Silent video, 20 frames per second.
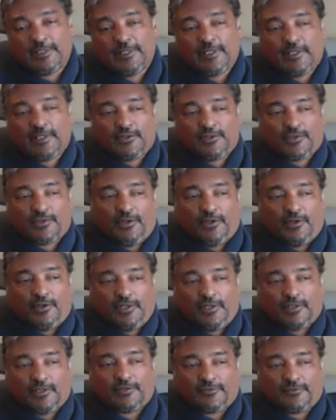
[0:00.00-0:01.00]
so
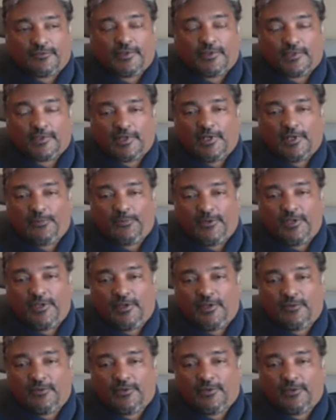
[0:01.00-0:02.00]
for the time
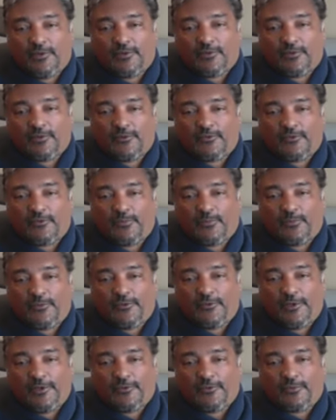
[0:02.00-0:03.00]
being,
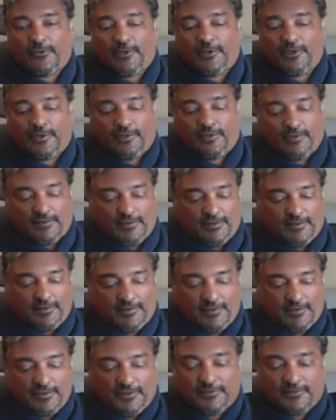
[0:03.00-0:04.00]
we've been,
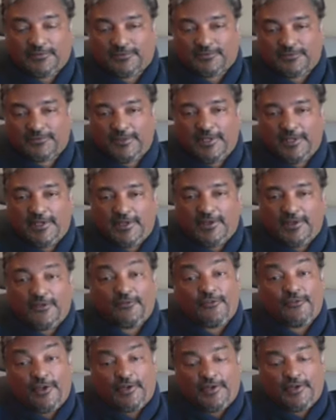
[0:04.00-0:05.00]
you know,
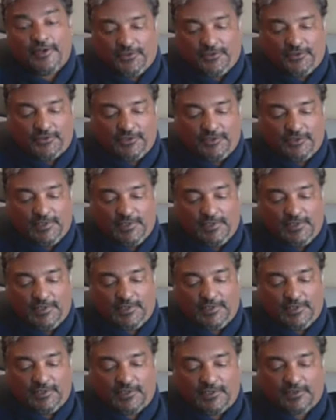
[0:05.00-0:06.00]
very socially
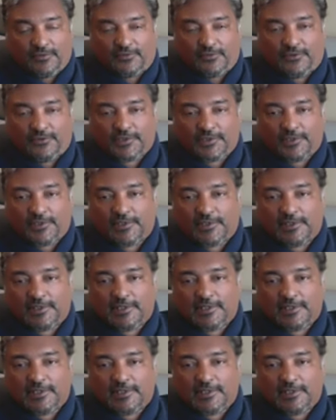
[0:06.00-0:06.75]
distanced, unfortunately.